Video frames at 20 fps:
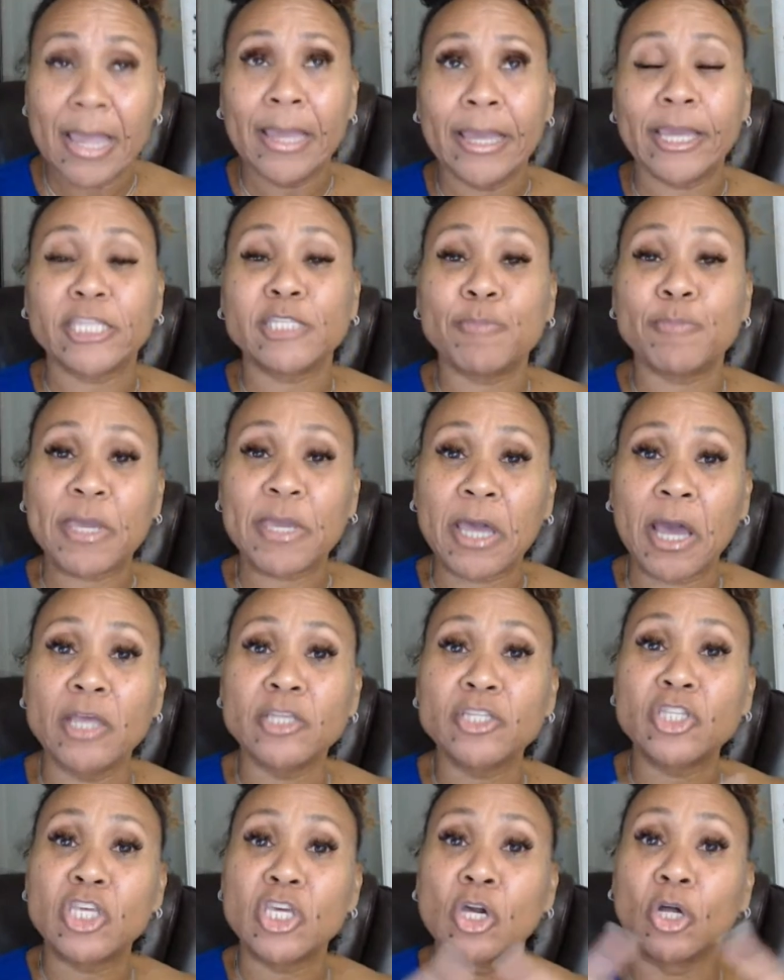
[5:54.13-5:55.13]
It's
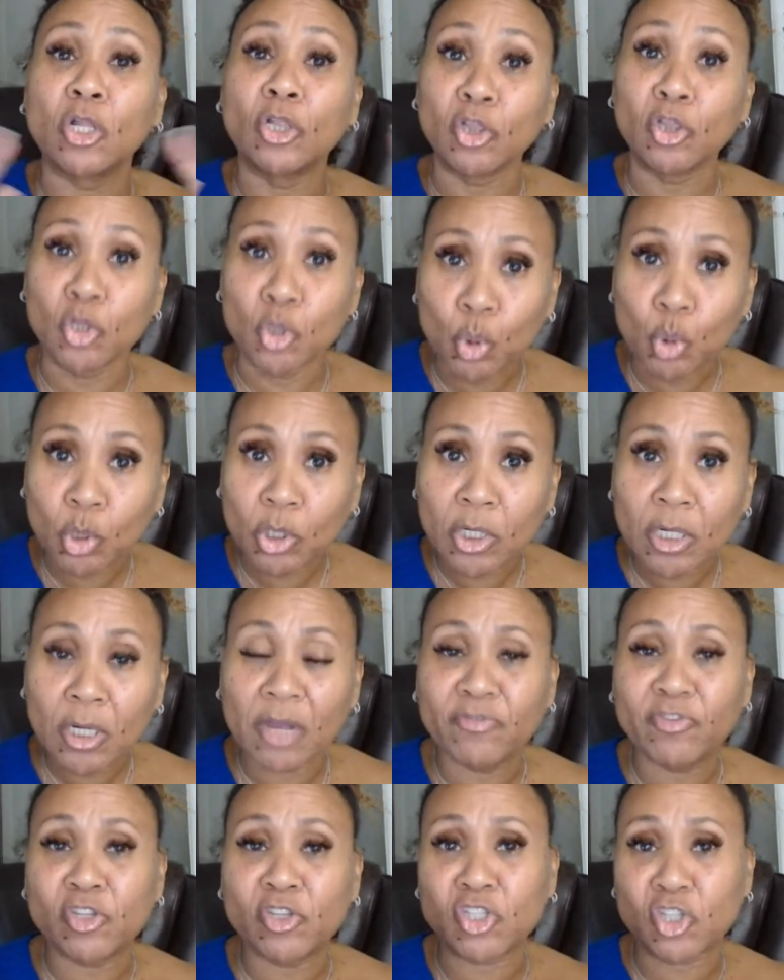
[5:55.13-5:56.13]
because the allure
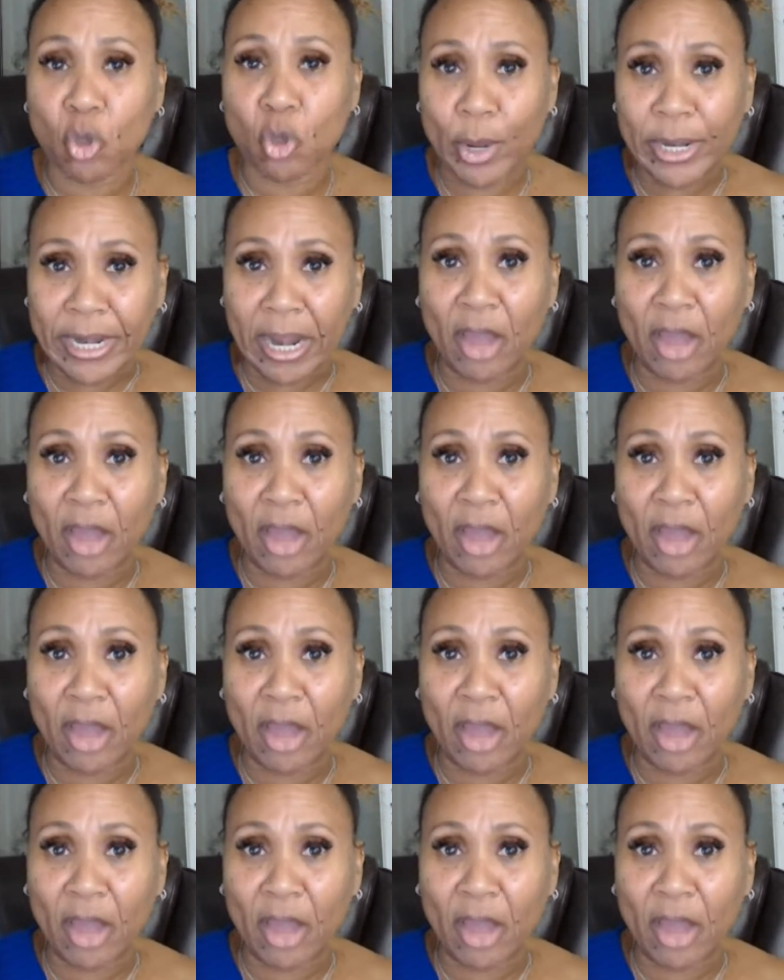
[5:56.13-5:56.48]
of just going